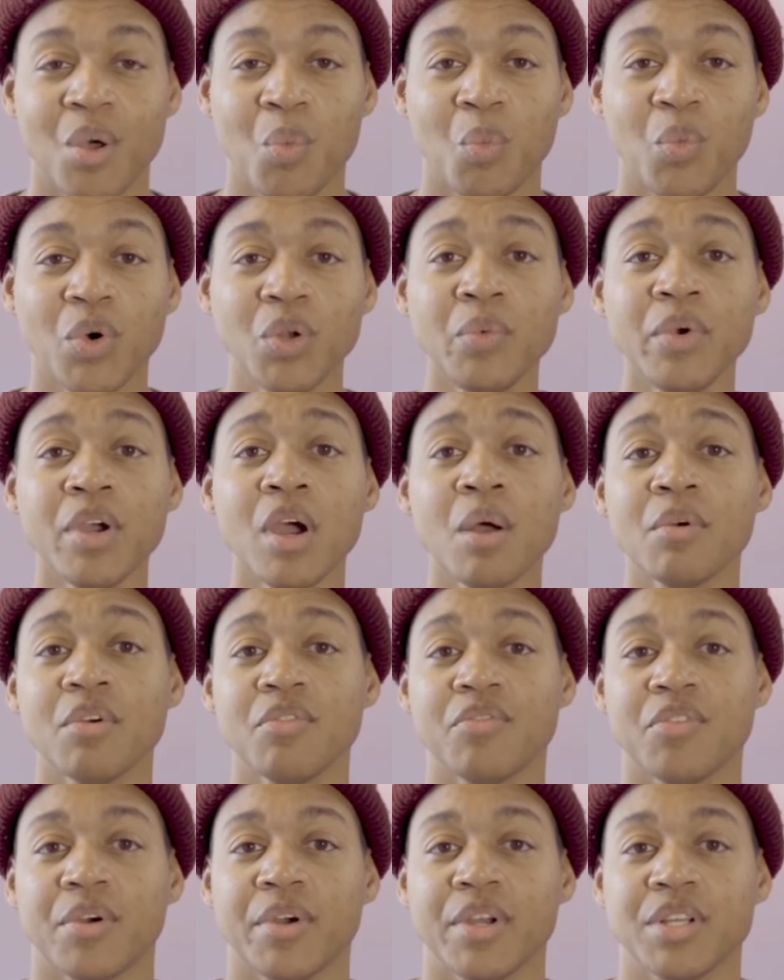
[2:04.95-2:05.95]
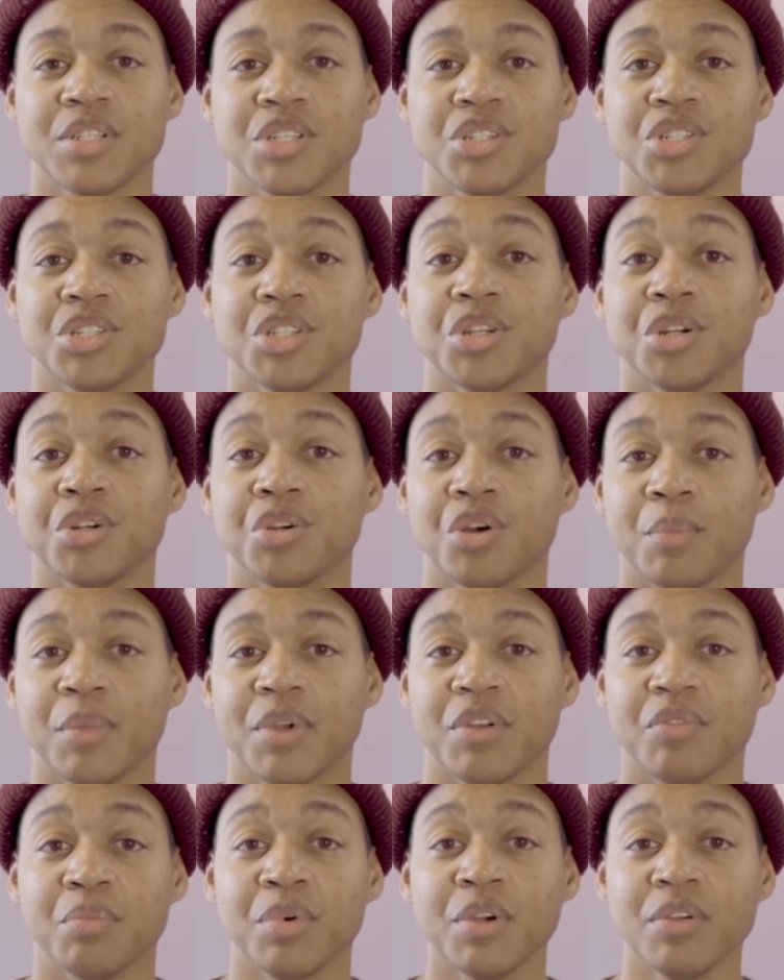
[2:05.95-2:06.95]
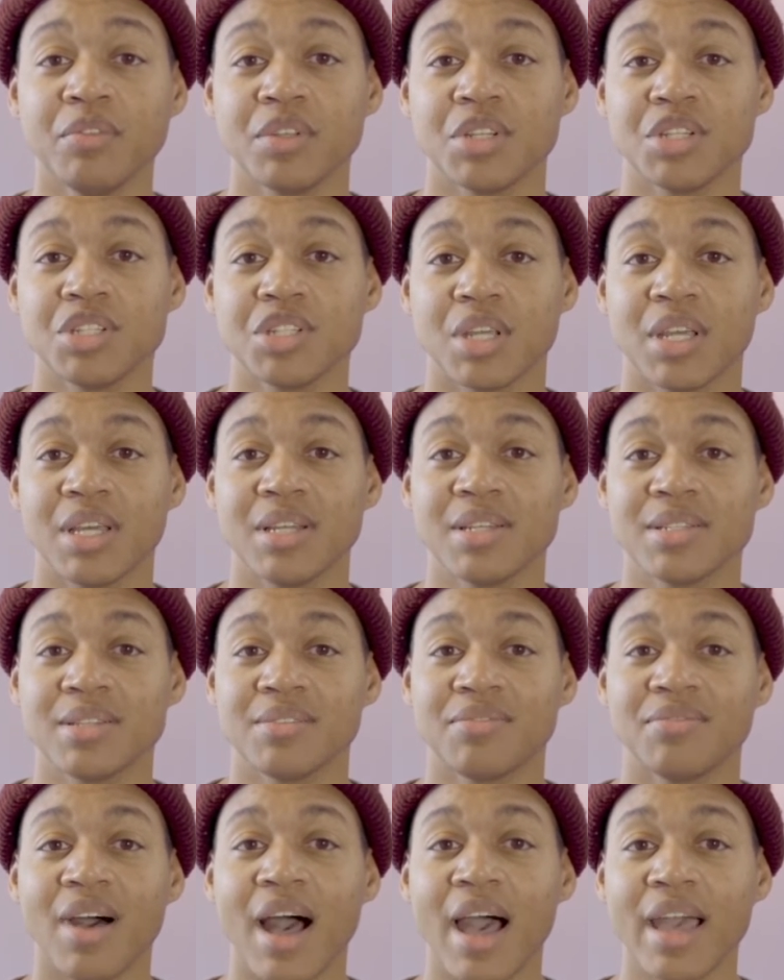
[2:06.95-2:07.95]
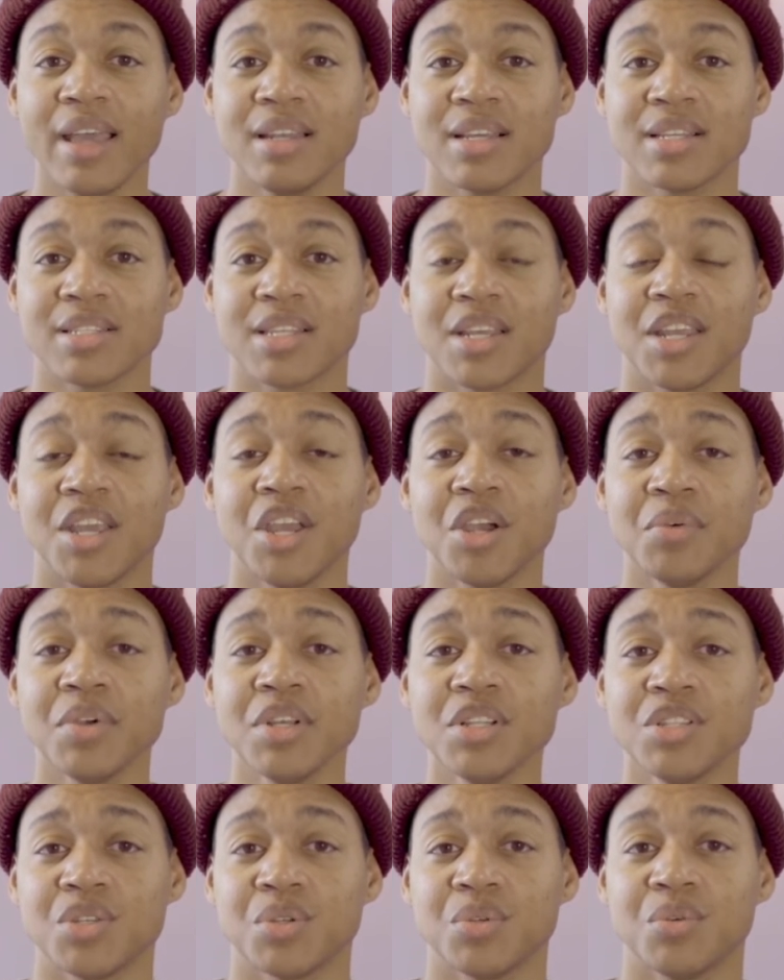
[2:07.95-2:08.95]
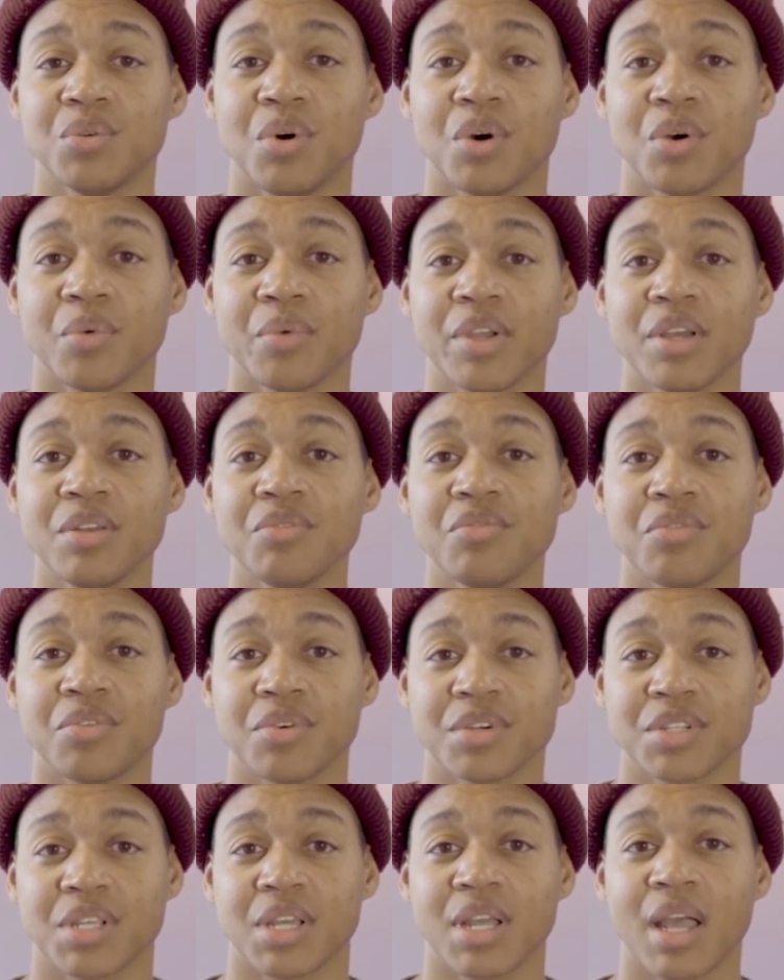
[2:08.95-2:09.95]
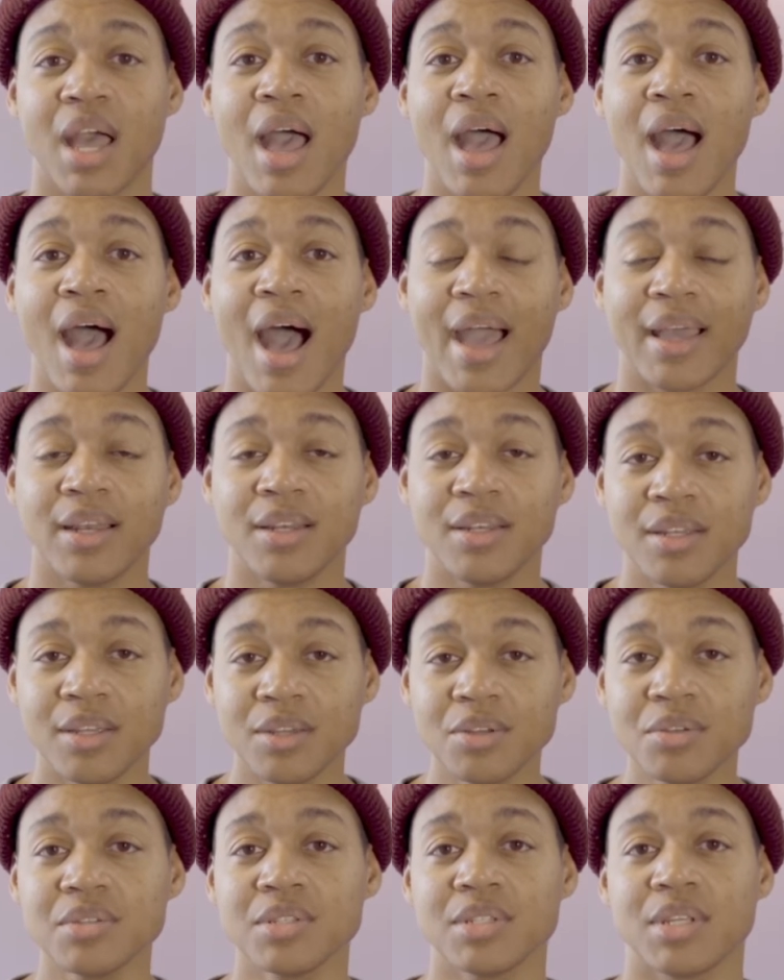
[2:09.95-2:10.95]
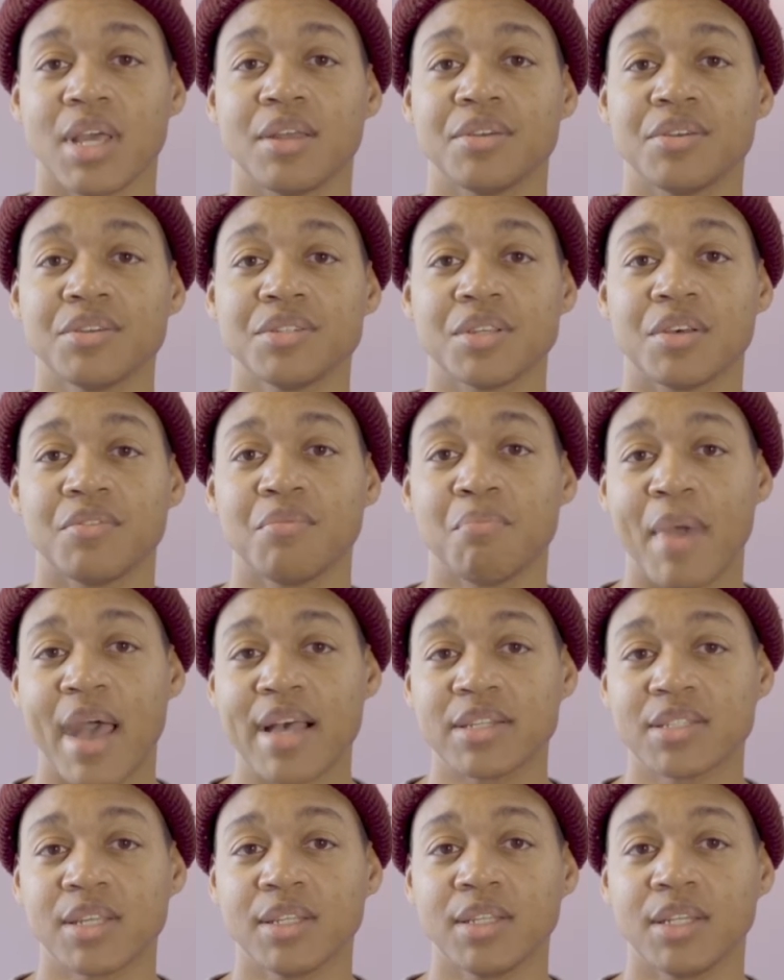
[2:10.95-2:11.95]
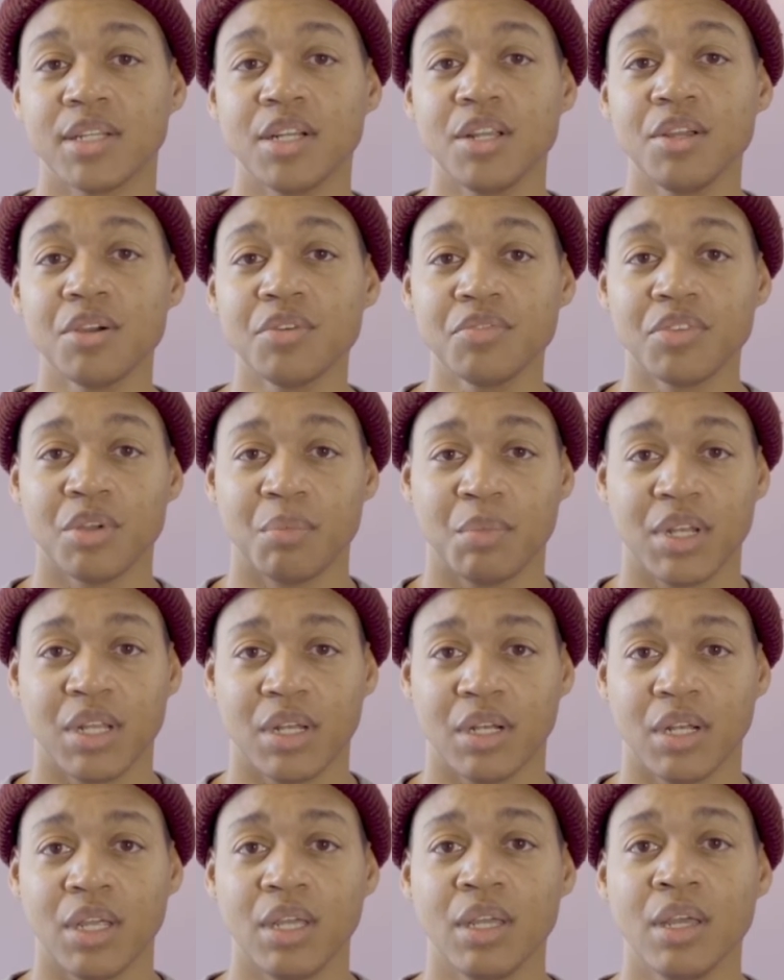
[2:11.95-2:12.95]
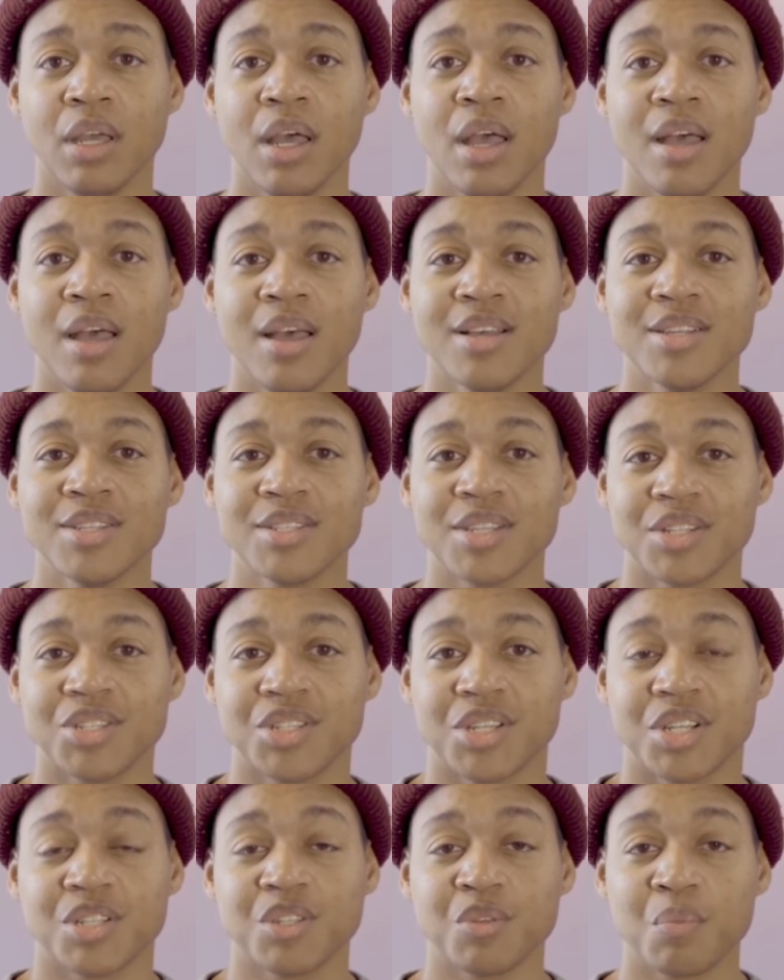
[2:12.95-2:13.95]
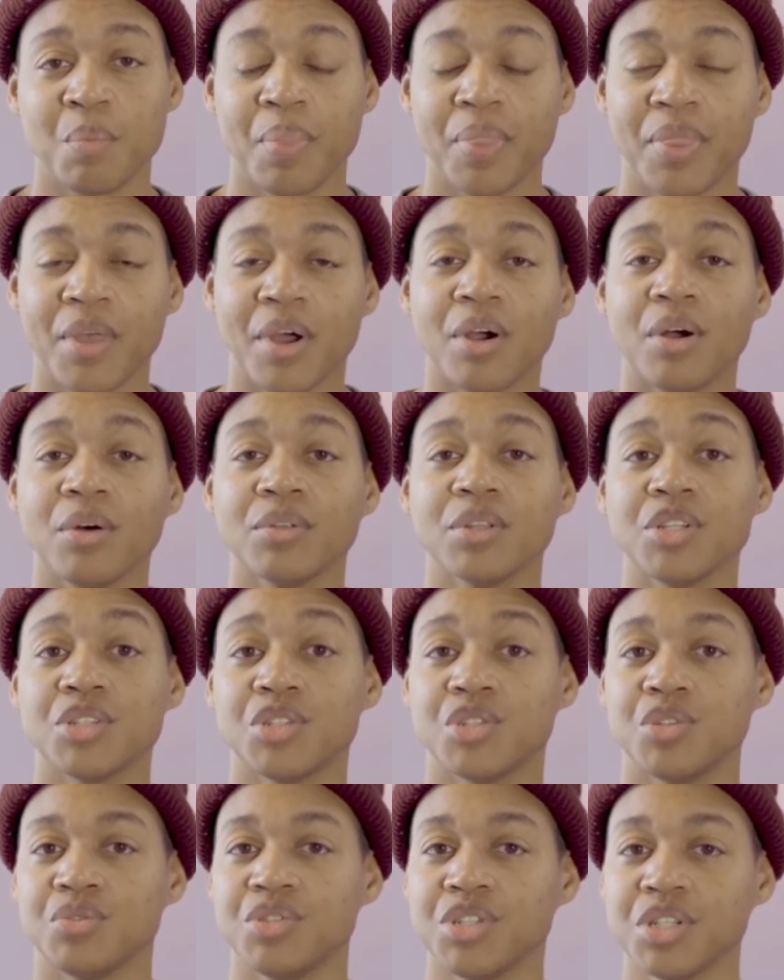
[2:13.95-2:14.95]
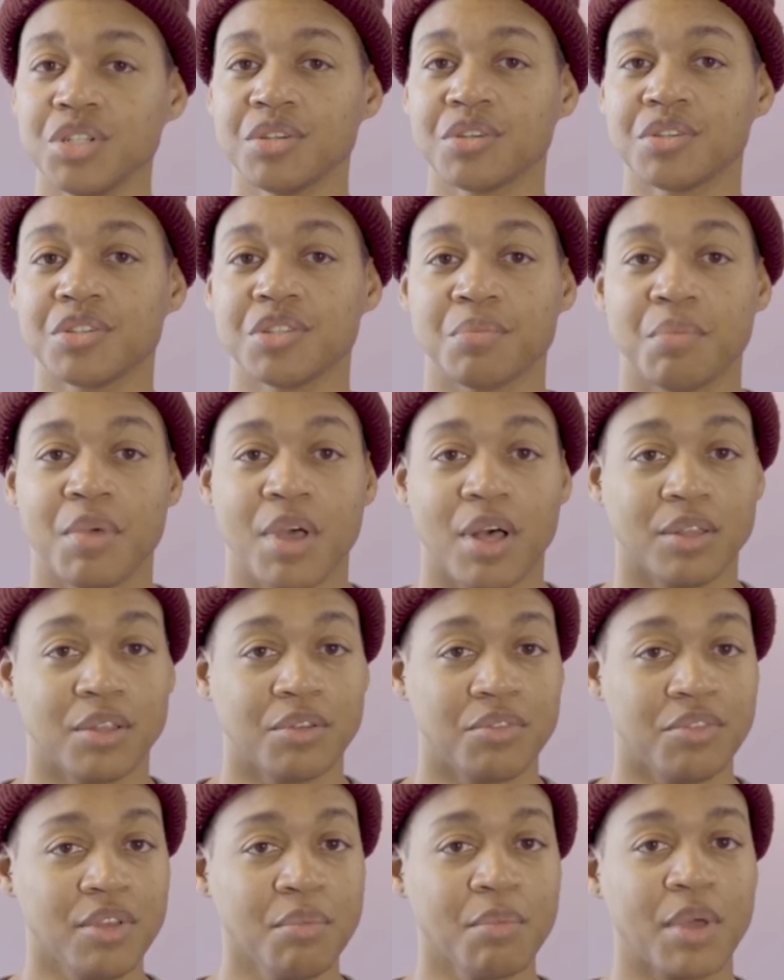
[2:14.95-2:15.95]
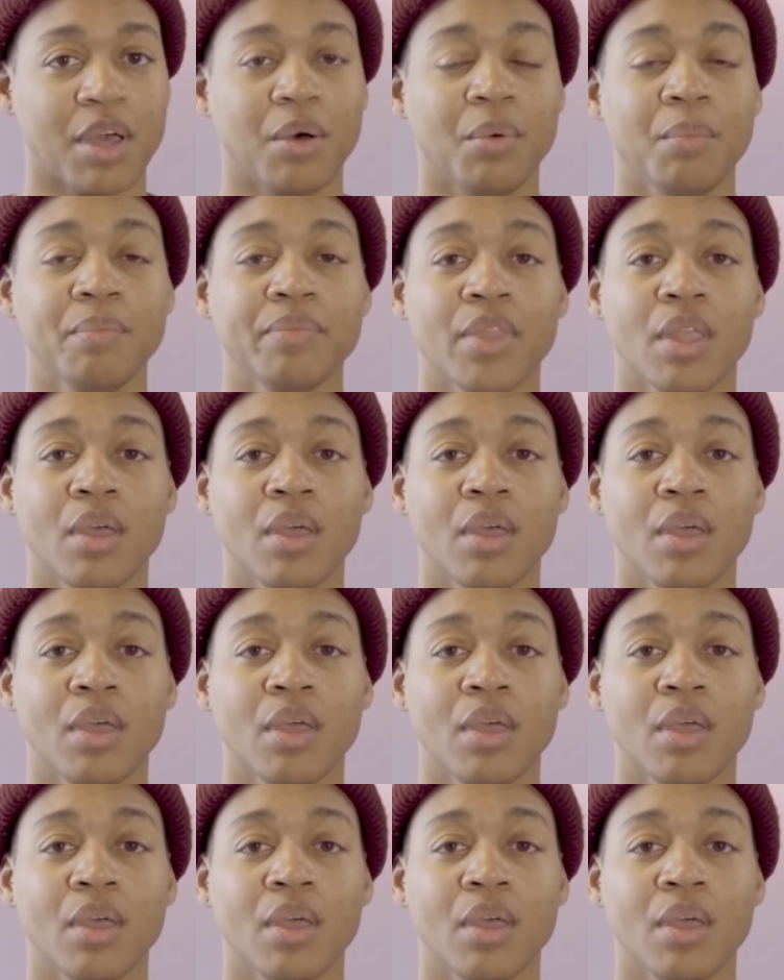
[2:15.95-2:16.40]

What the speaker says: When we are referring to gender normative privilege, it is defined as adhering to or reinforcing ideal standards of masculinity or femininity, such as there are only two genders, male and female,